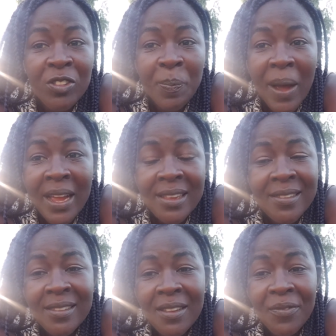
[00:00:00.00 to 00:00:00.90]

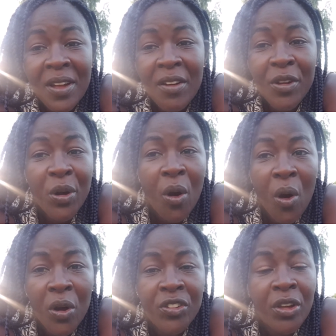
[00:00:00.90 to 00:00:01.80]
spicy, very
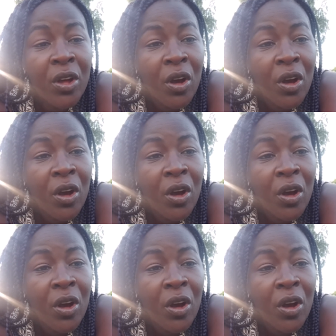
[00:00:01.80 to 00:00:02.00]
hot,